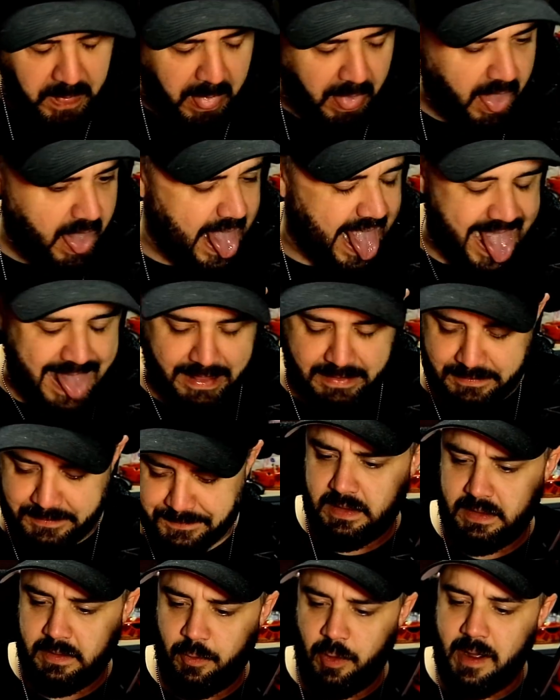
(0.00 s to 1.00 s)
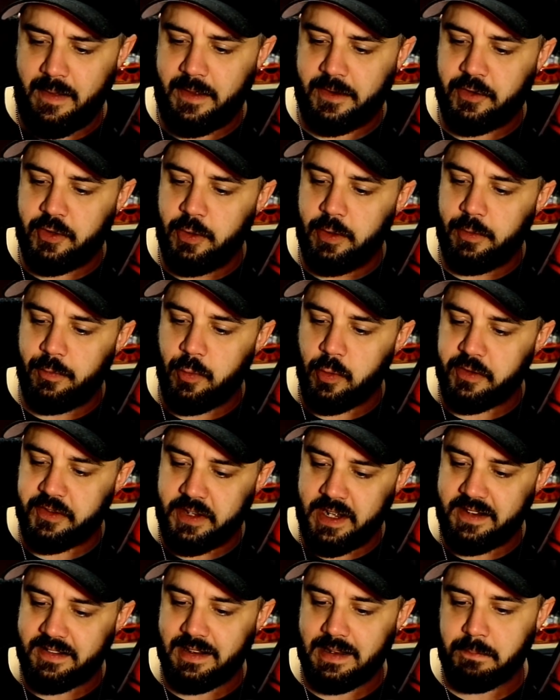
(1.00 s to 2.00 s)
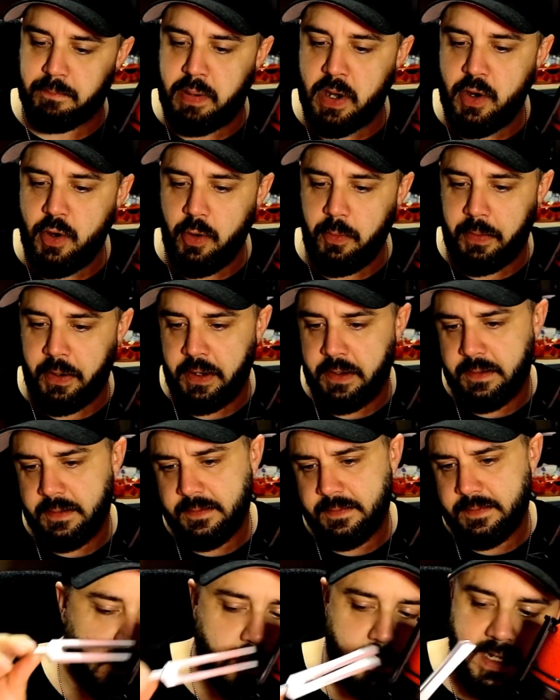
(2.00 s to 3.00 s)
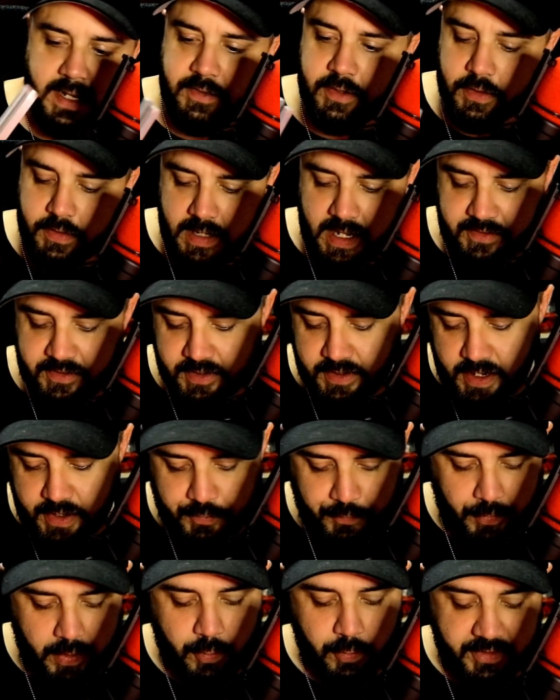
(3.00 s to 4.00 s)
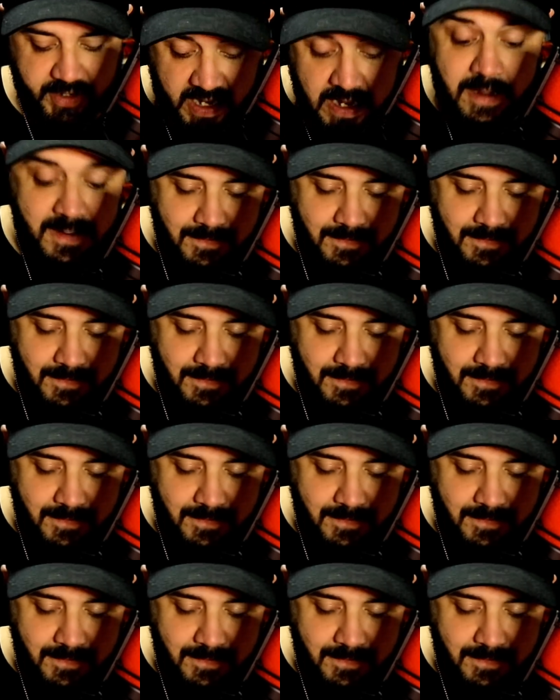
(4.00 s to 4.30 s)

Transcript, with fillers: Ugh. Wow, that tuning fork tastes like poop. That's a that's a nice frequency.